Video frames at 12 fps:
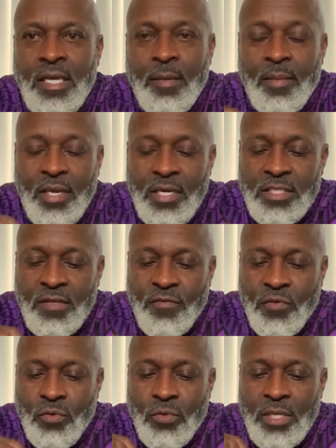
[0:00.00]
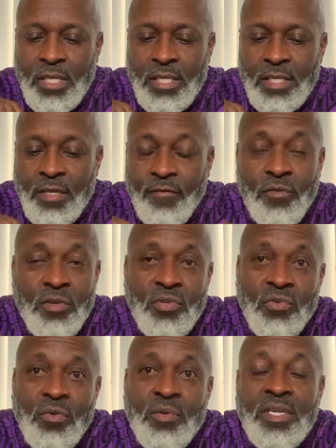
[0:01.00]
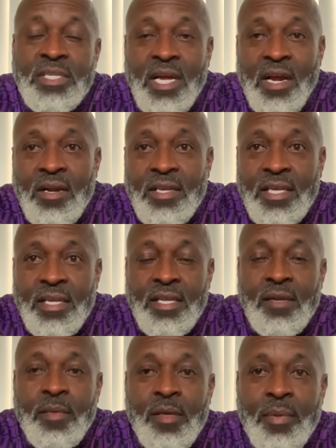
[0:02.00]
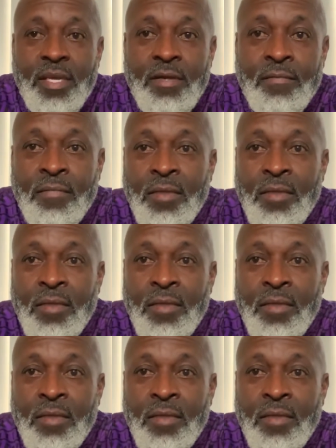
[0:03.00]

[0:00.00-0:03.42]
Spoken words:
because if you can do it when you're tired at the end of BP,